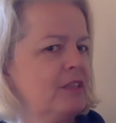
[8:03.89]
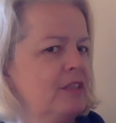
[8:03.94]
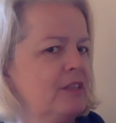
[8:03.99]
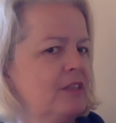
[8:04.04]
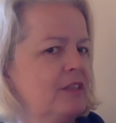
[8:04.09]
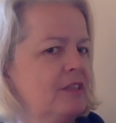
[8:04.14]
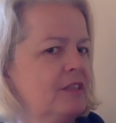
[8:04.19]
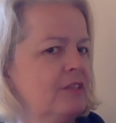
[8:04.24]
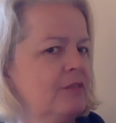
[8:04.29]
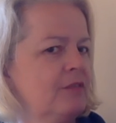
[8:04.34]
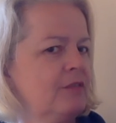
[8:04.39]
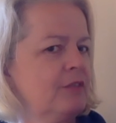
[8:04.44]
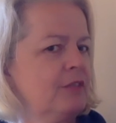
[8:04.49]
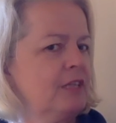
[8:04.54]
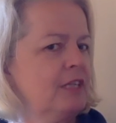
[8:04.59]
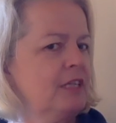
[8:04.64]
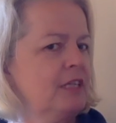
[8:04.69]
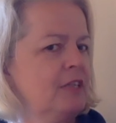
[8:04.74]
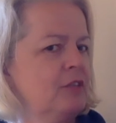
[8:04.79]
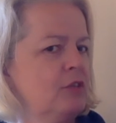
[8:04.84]
So this is a
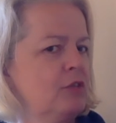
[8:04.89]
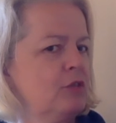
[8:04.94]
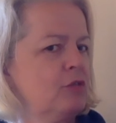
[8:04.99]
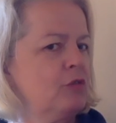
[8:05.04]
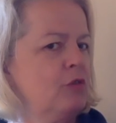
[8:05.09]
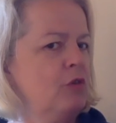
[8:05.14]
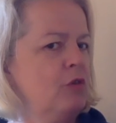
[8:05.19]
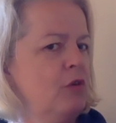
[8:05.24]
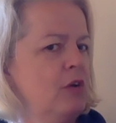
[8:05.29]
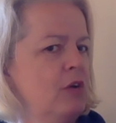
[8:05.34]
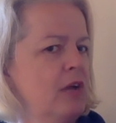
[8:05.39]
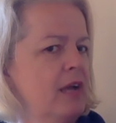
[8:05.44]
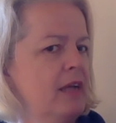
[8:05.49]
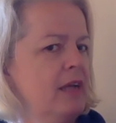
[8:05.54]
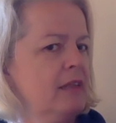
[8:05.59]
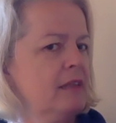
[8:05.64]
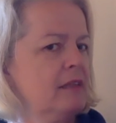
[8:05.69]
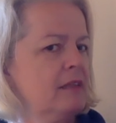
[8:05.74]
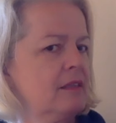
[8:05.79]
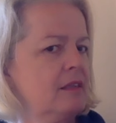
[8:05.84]
really strong
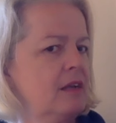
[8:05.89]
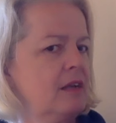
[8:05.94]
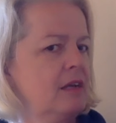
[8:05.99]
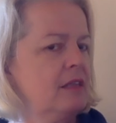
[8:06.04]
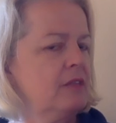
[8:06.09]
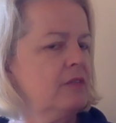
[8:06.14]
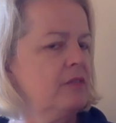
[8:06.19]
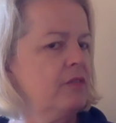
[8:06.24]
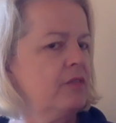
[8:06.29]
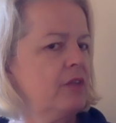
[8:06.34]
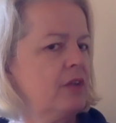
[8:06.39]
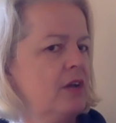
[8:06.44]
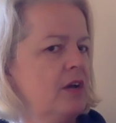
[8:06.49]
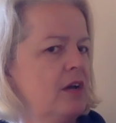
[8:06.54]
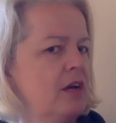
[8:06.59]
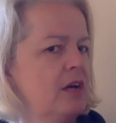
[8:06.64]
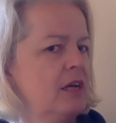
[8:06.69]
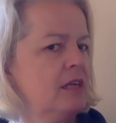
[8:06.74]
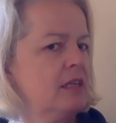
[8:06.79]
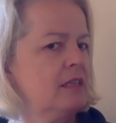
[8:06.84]
exercise for the
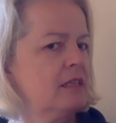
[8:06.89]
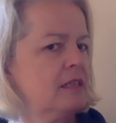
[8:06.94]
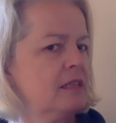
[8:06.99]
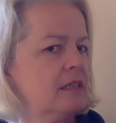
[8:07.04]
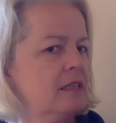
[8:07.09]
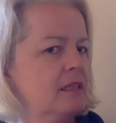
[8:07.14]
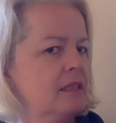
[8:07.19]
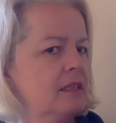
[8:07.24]
eyes.